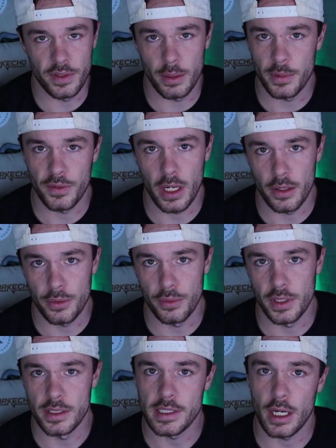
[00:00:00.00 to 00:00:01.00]
of them have gone through
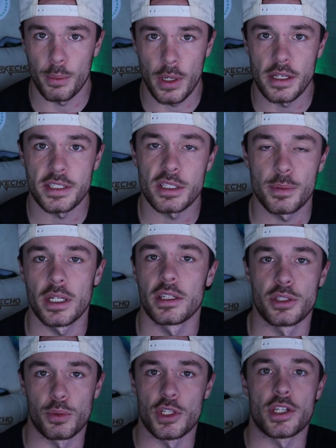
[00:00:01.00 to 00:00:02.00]
the entire process, but at
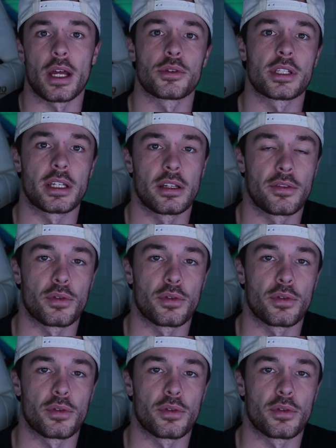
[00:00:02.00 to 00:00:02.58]
least reached out to get